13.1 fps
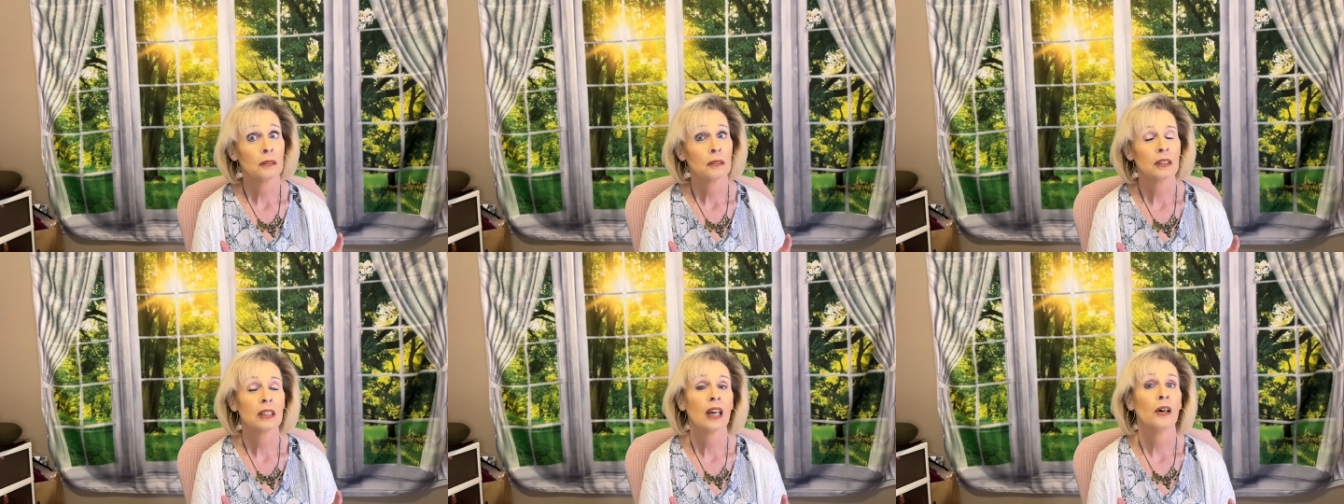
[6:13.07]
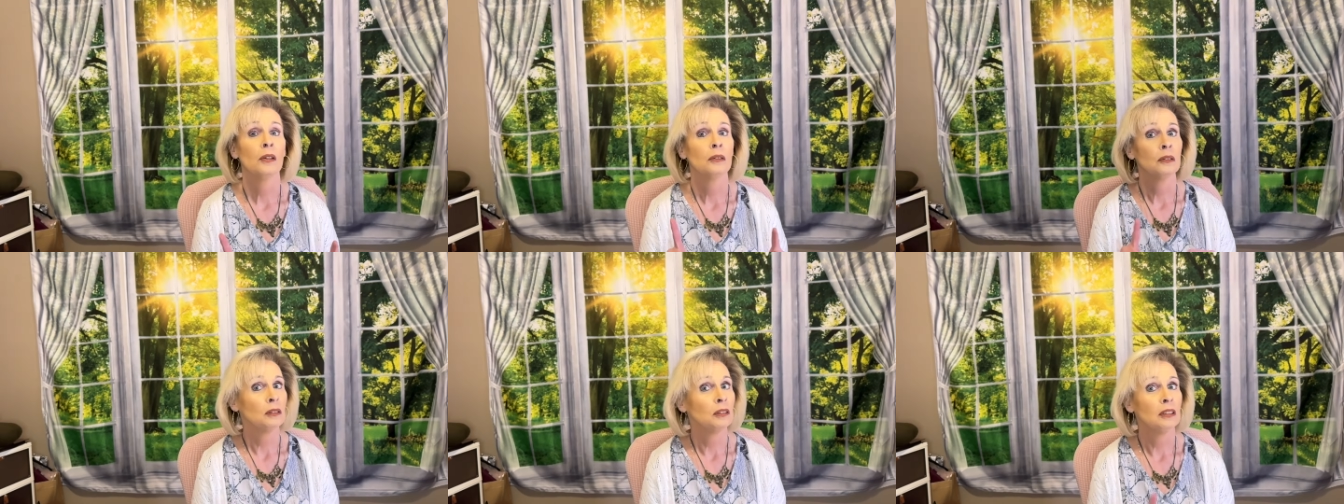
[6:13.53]
So,
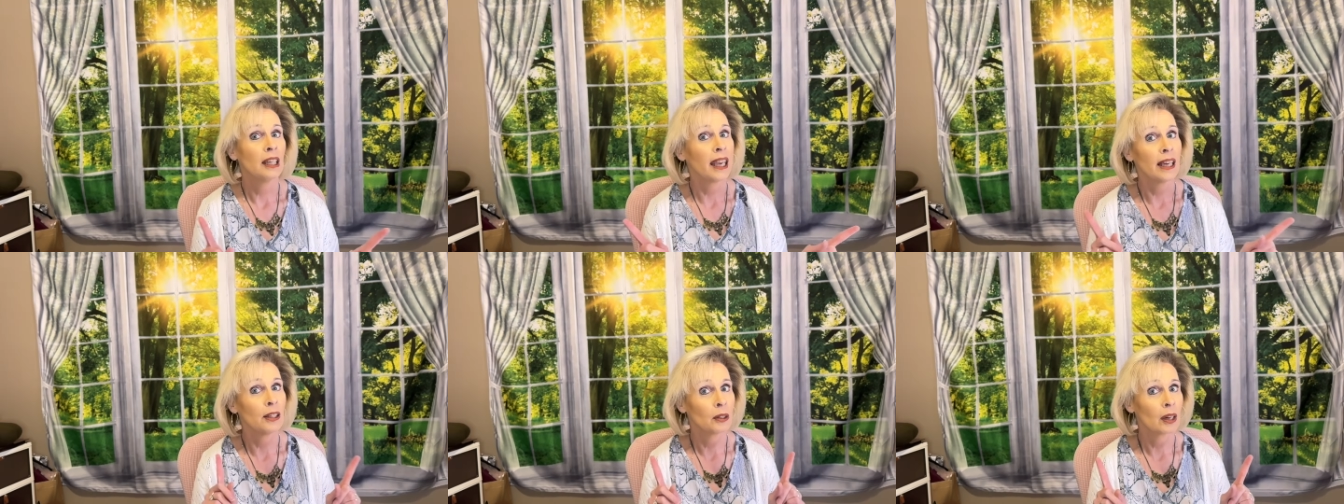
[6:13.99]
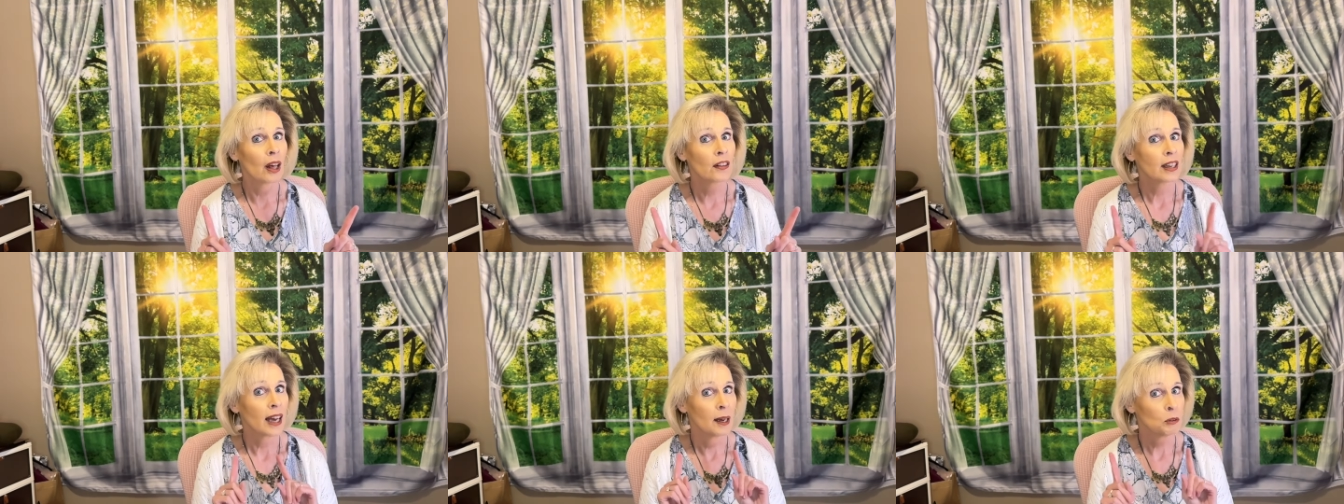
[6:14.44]
you can't do it all the
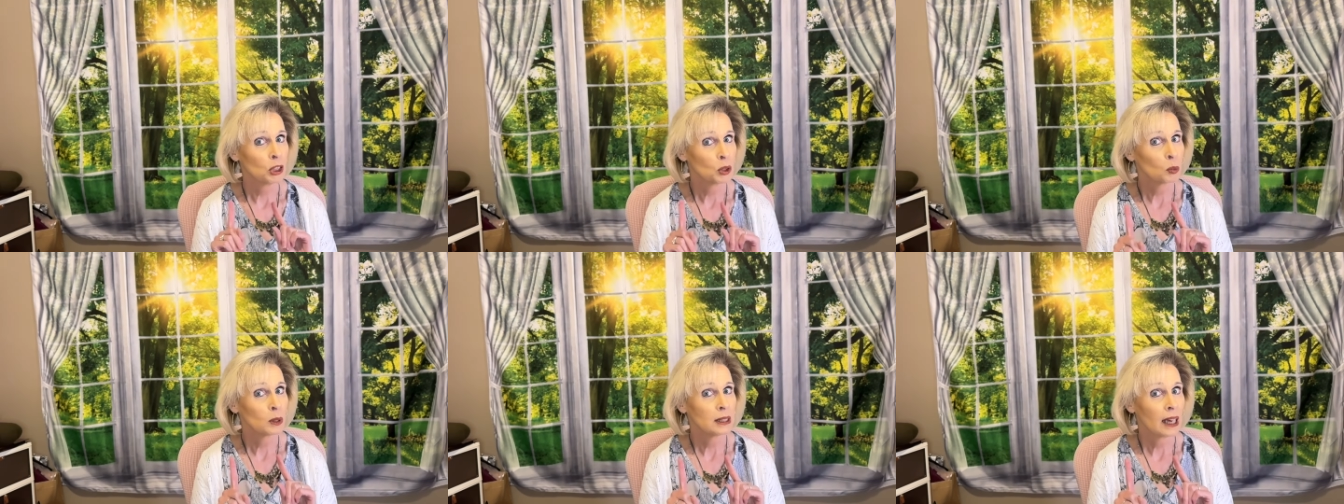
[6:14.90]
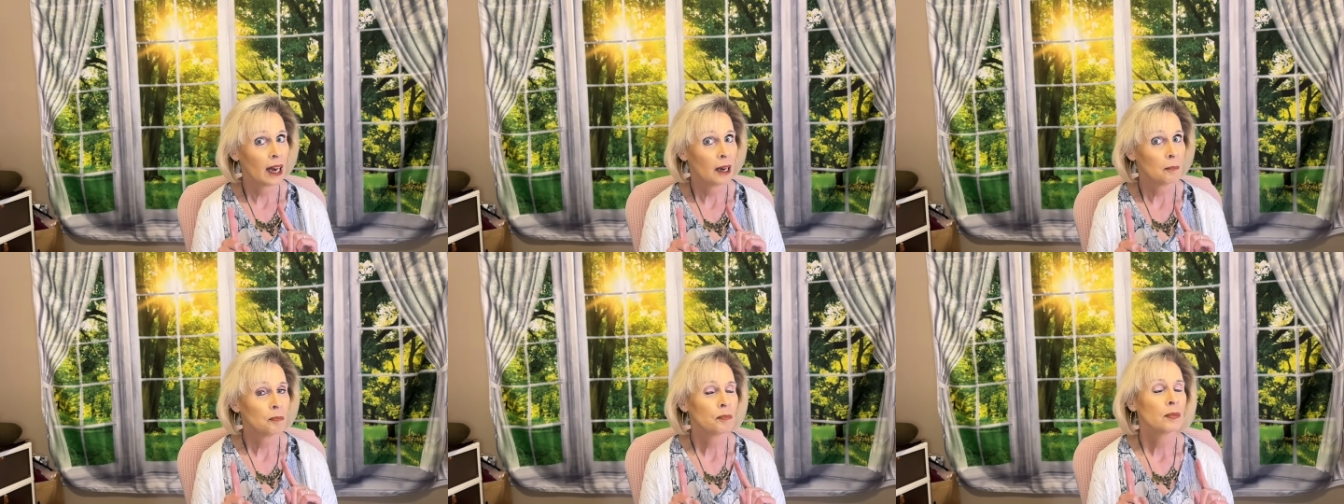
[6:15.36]
time, just one
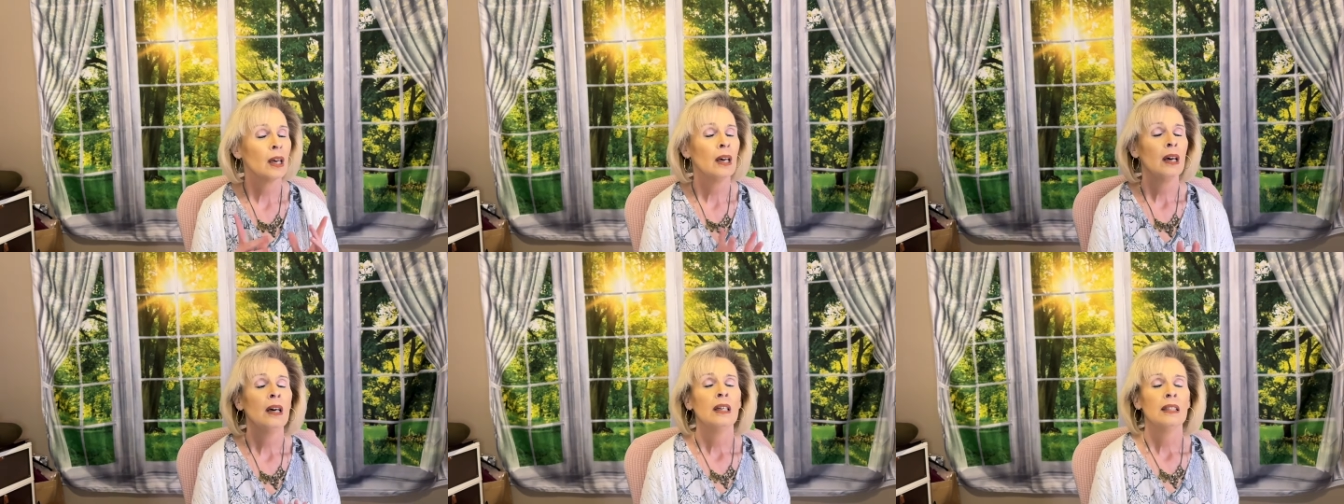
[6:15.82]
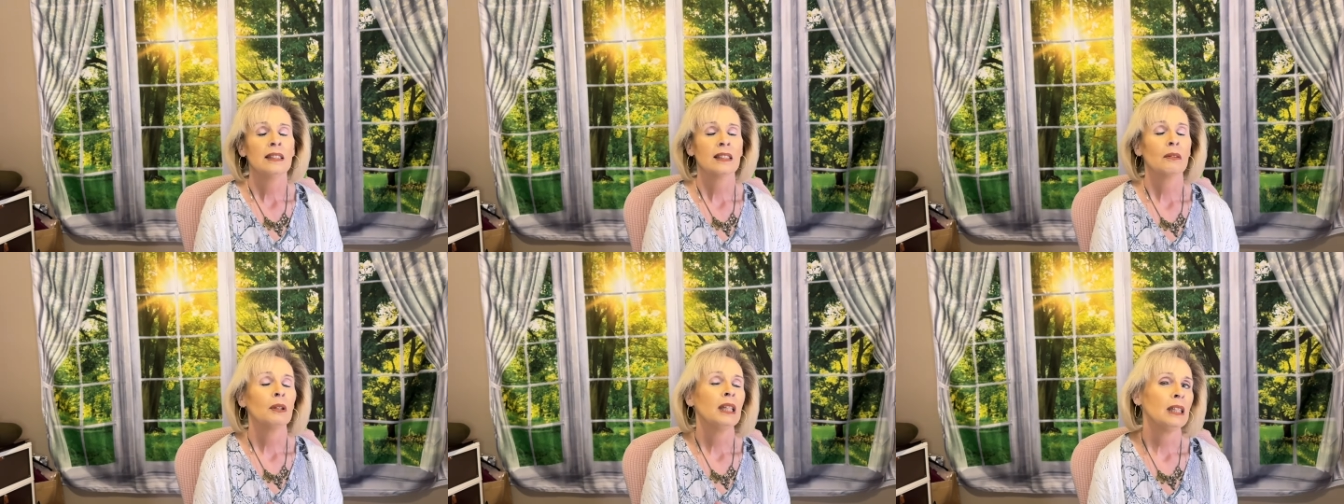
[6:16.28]
time.
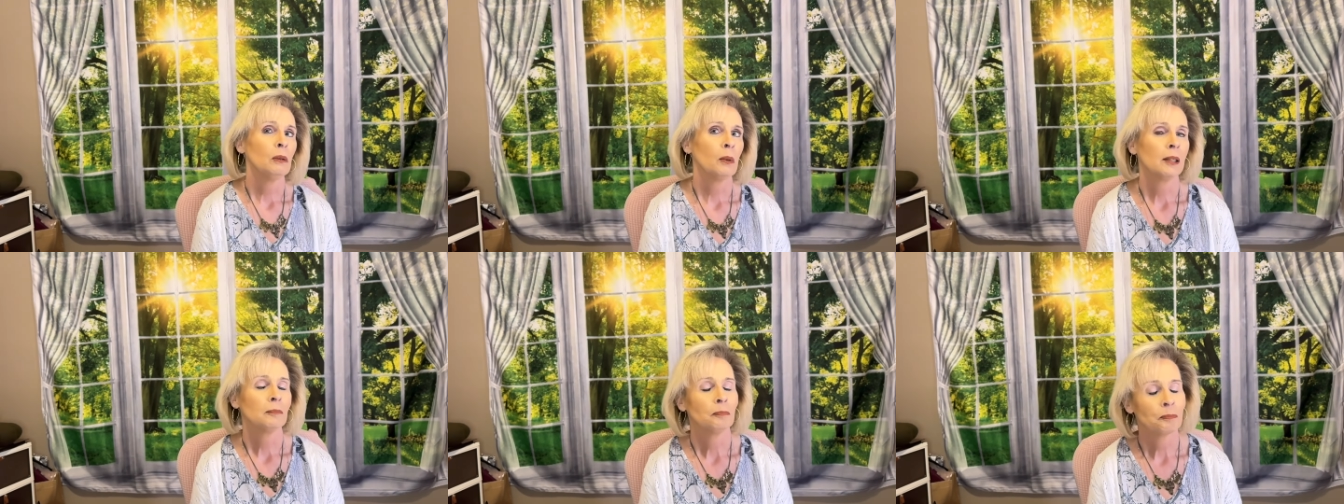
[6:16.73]
So, anyway,